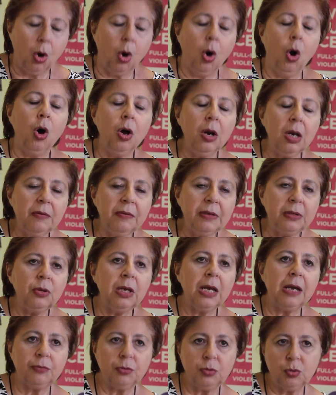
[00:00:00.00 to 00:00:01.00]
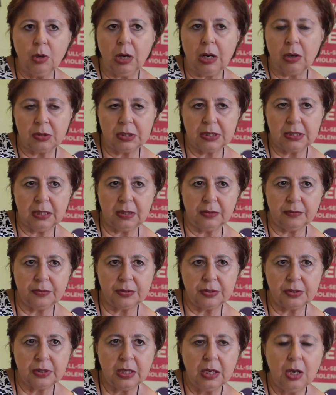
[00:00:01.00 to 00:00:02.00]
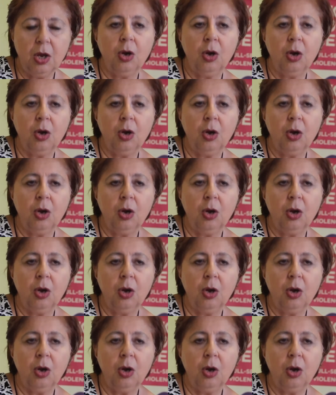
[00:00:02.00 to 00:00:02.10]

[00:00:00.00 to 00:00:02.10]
All of it we have to do ourselves.